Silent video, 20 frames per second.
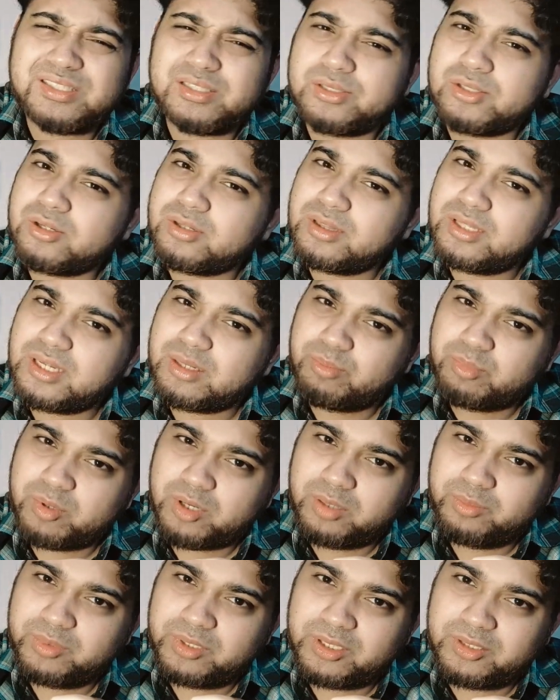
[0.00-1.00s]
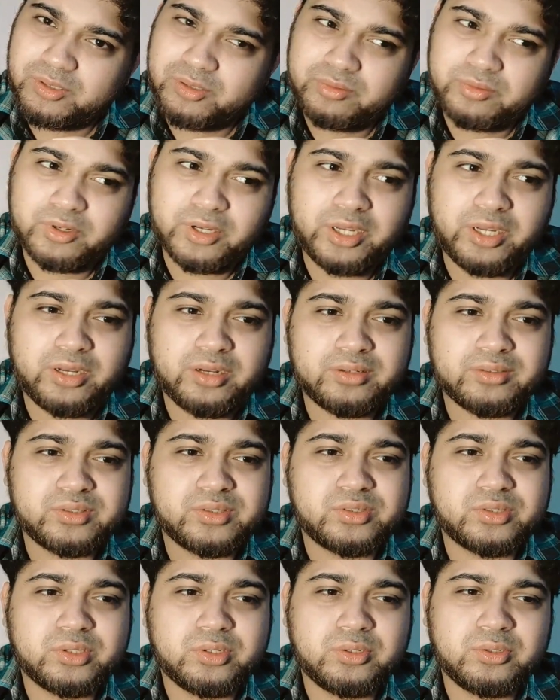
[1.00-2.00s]
is not that prominent over here,
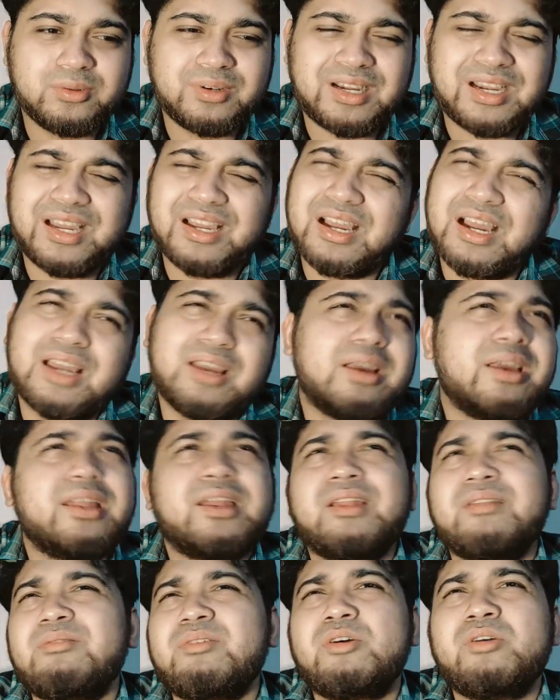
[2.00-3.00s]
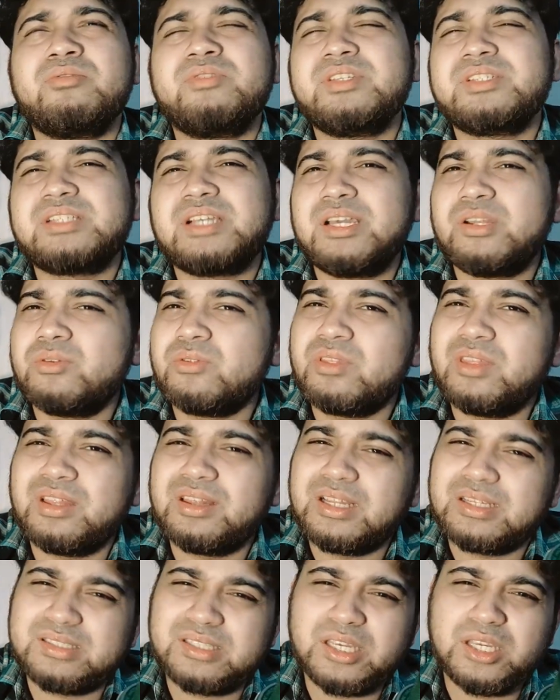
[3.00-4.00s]
so and obviously I don't
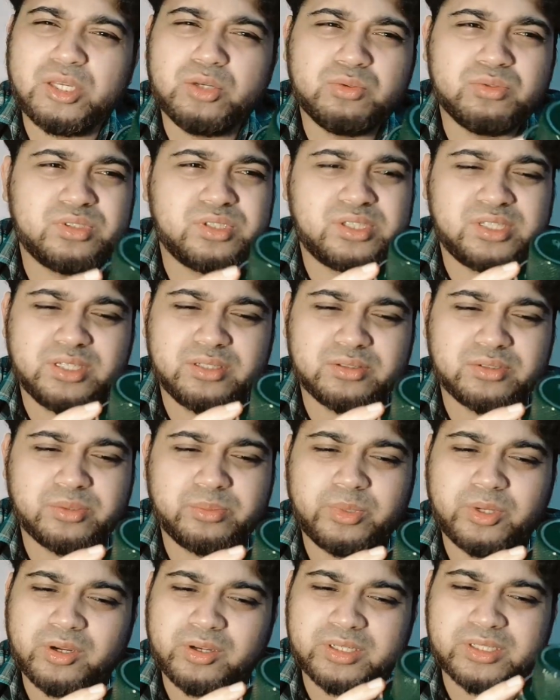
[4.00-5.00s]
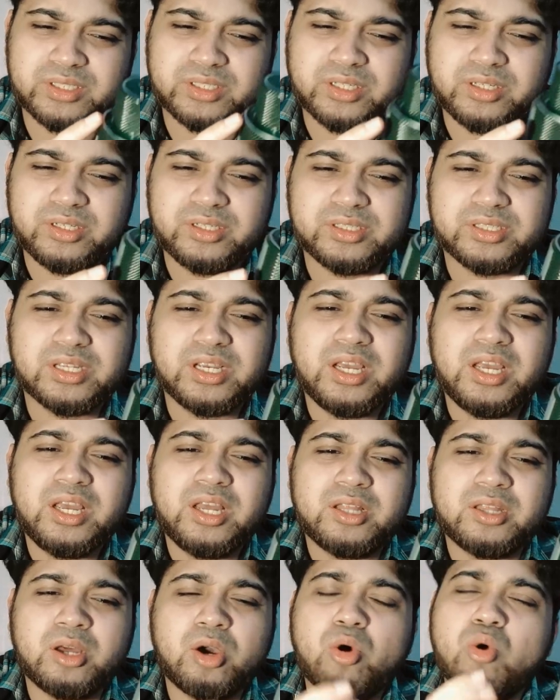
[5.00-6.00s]
think that's a huge deal, to be honest,
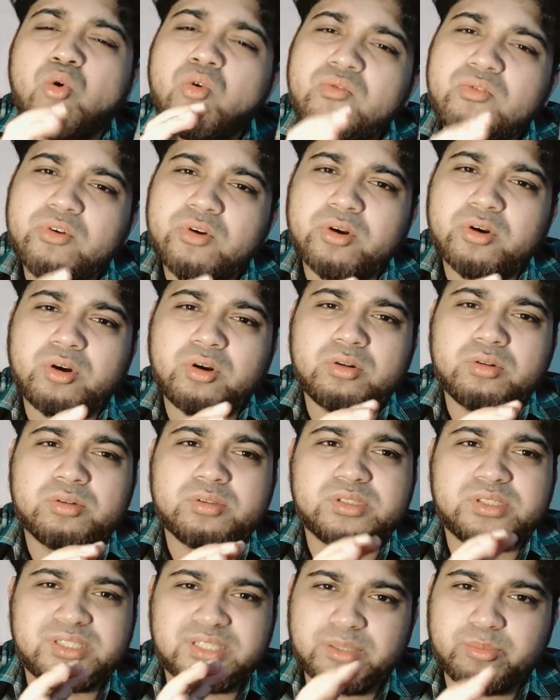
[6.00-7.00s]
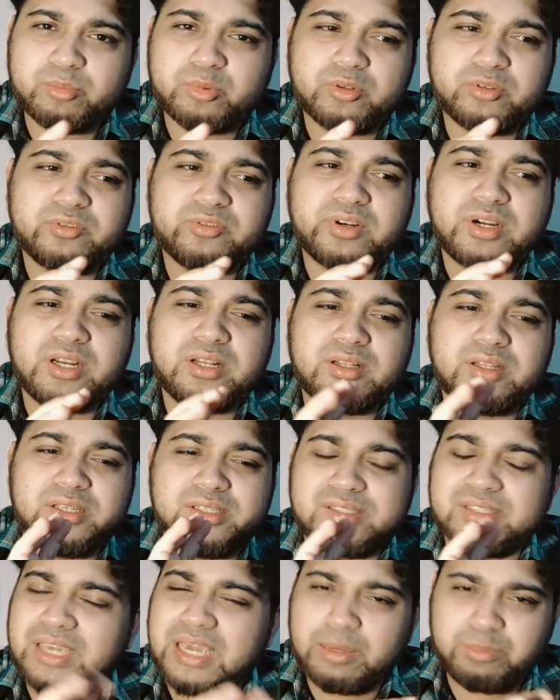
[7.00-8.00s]
because the overall scent profile
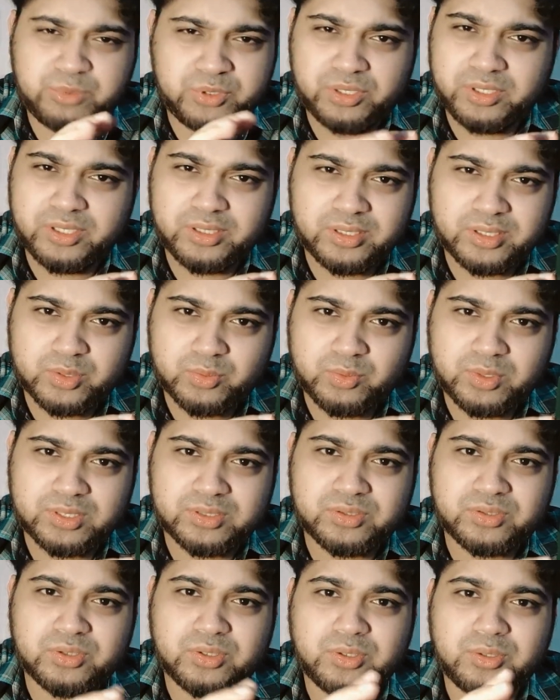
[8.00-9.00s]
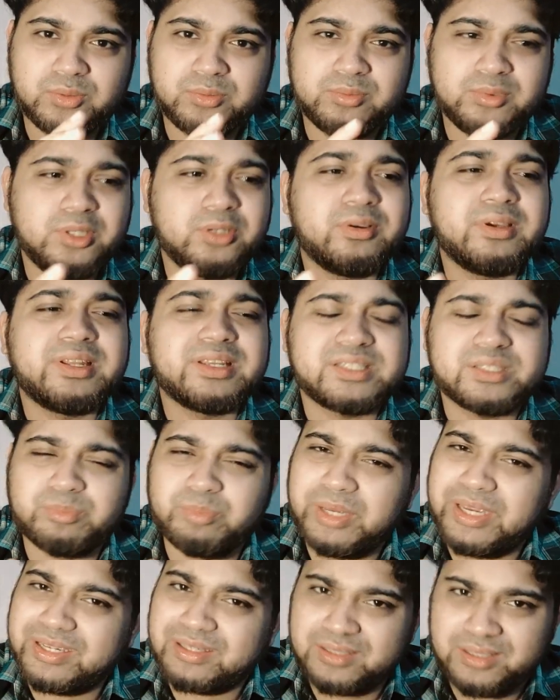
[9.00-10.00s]
is captured in this one, so you can
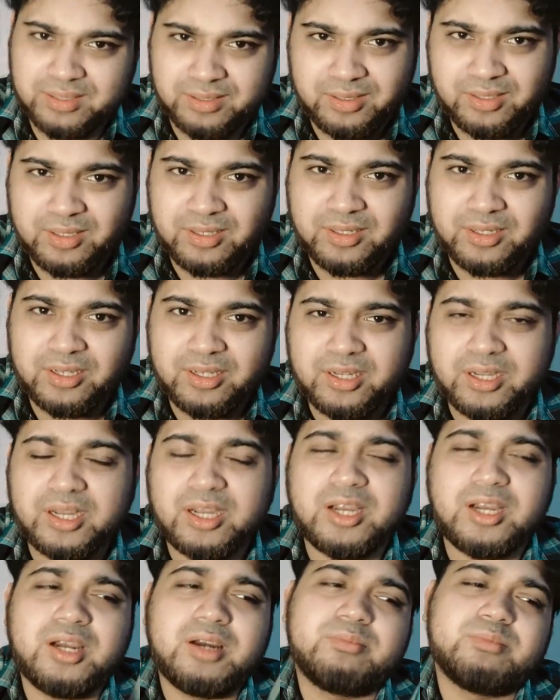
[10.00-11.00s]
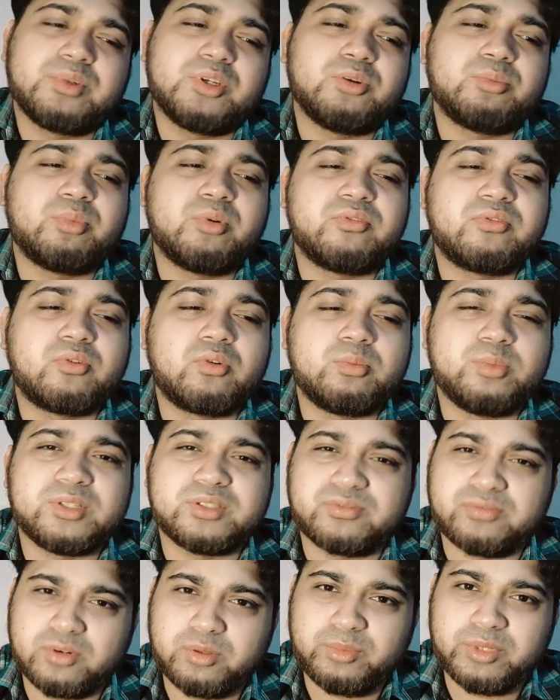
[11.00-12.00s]
expect good
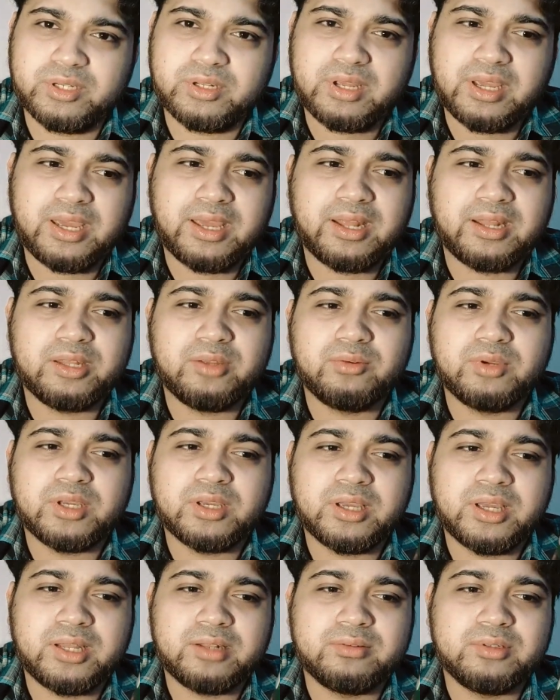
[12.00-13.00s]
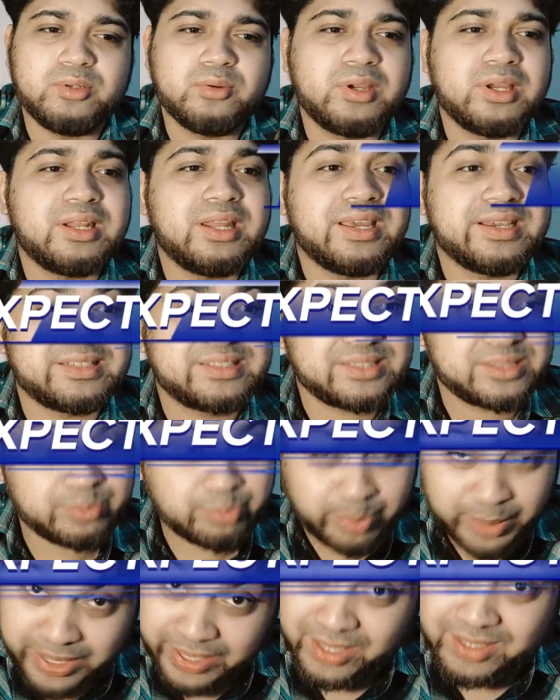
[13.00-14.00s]
performance from it, and you can
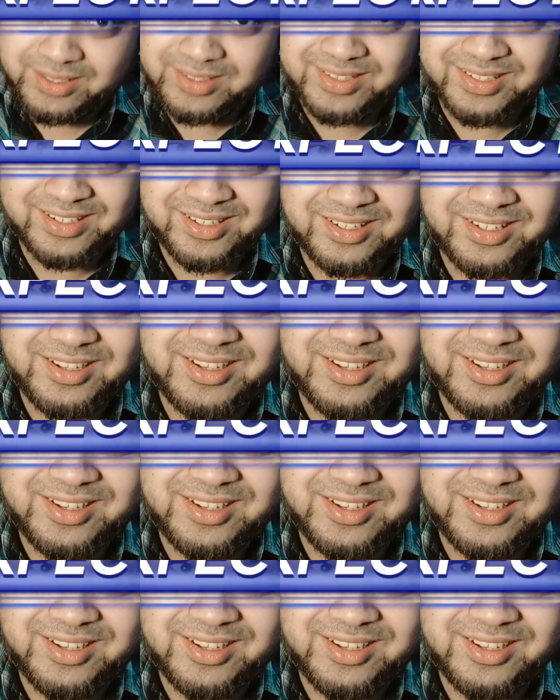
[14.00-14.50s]
expect